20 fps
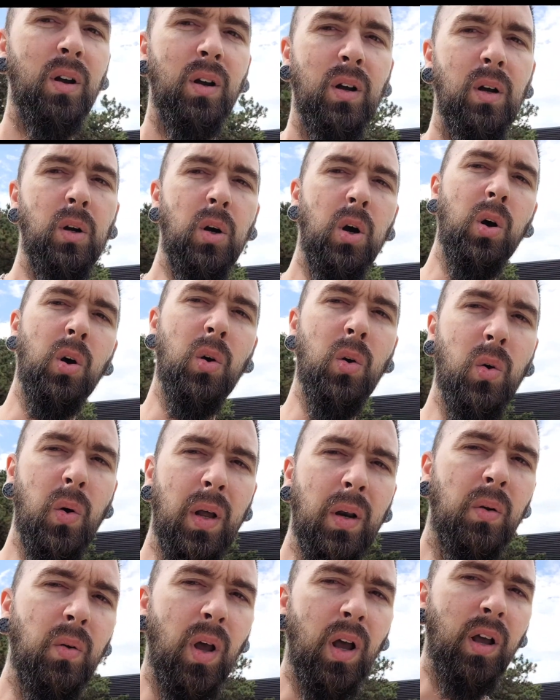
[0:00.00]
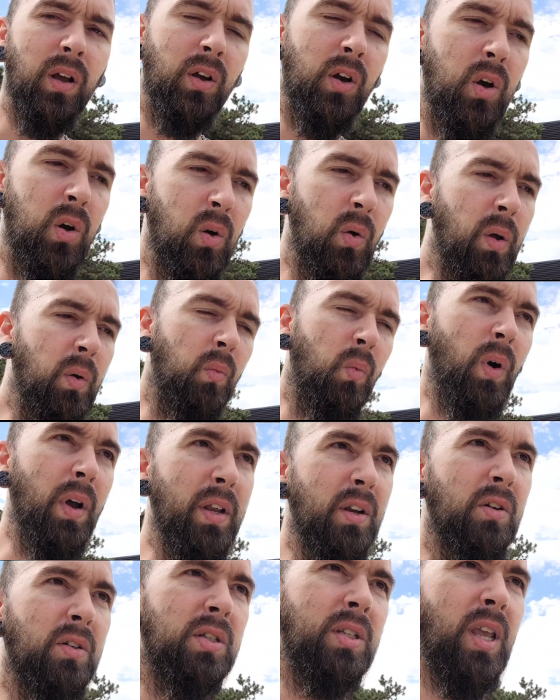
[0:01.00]
Who and what
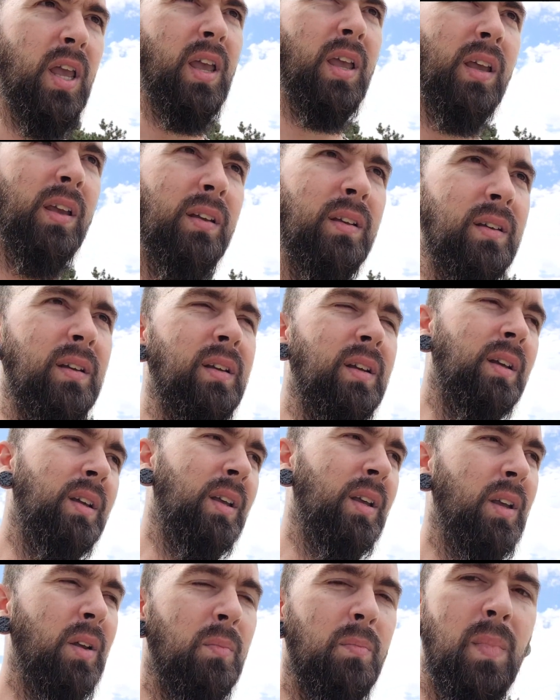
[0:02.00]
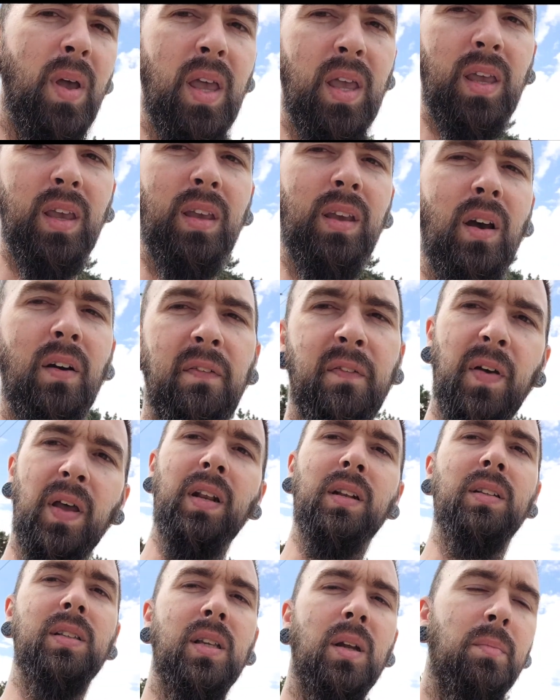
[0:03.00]
you're saying may
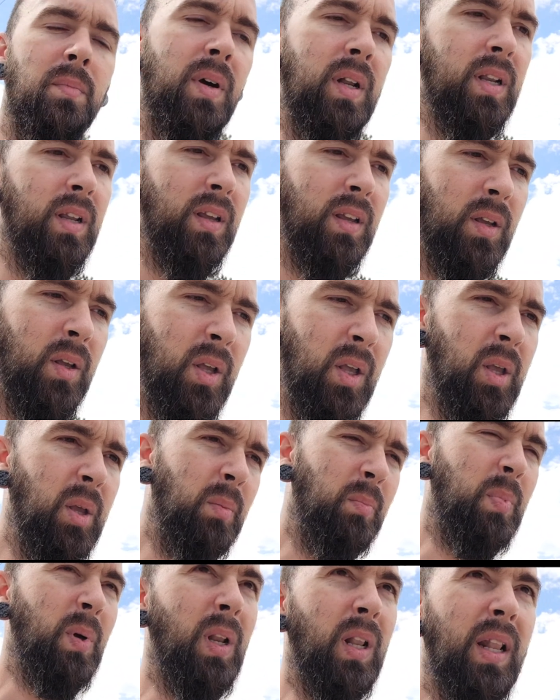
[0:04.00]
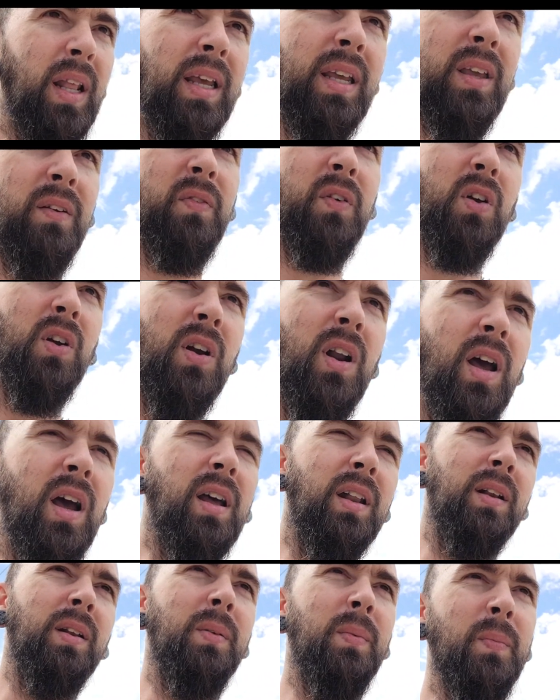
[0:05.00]
offend somebody, but like if you're
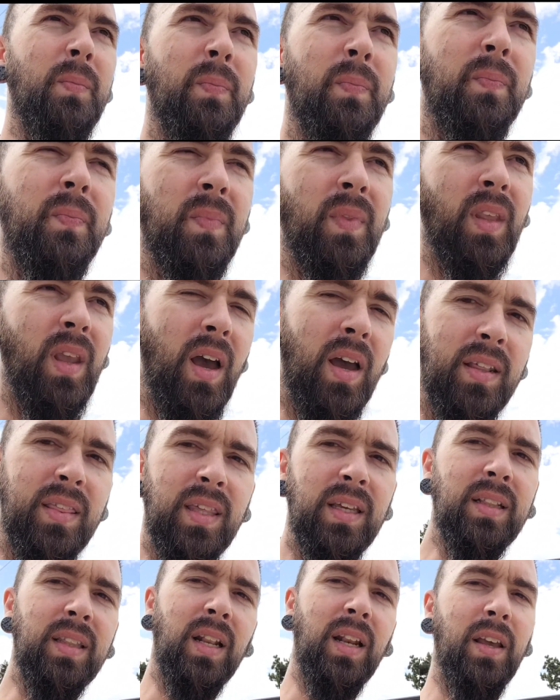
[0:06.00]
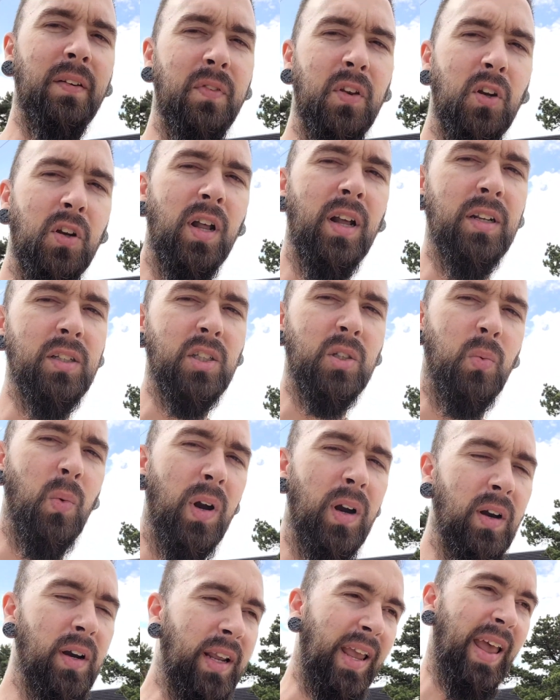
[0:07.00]
not, I think that if you're not
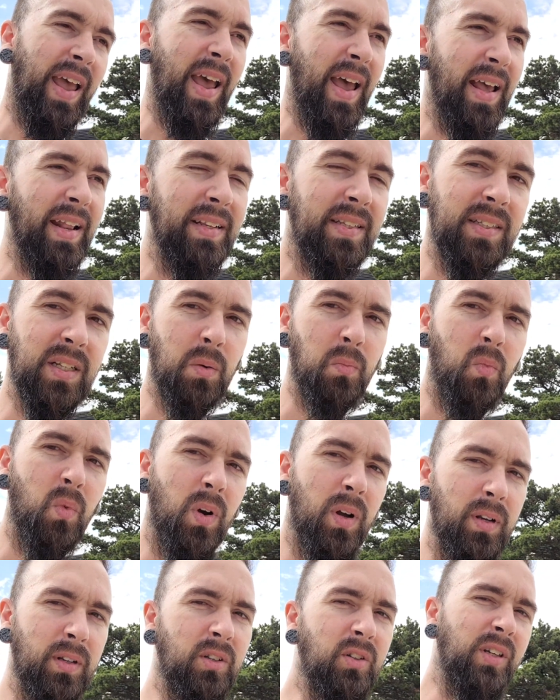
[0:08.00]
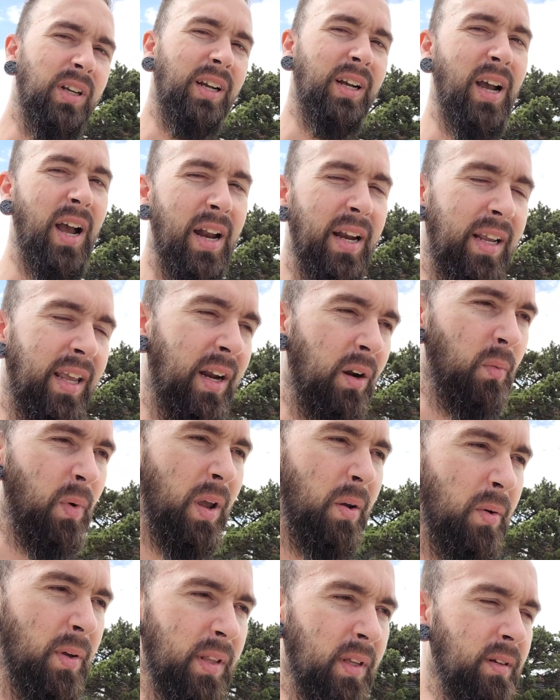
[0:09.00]
swearing at someone, you can kind of get
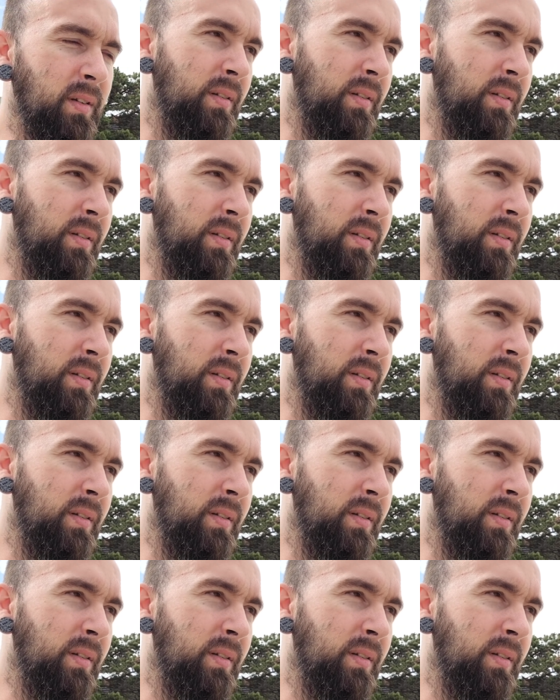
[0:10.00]
away with it.